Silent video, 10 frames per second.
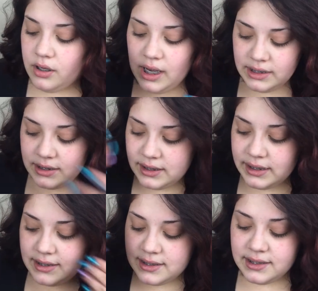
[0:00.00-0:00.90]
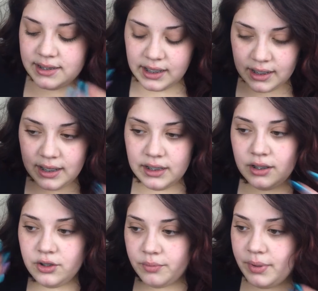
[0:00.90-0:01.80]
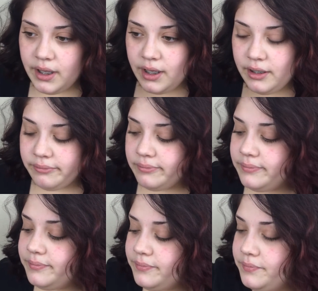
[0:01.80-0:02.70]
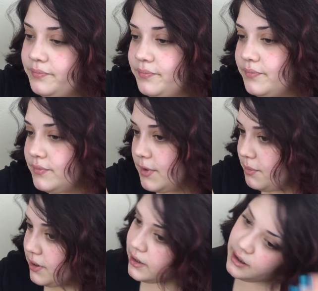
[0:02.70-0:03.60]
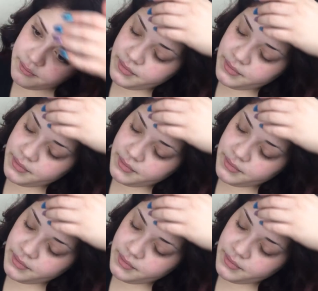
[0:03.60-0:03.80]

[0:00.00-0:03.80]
I just let that sink in a little bit. I'm gonna clip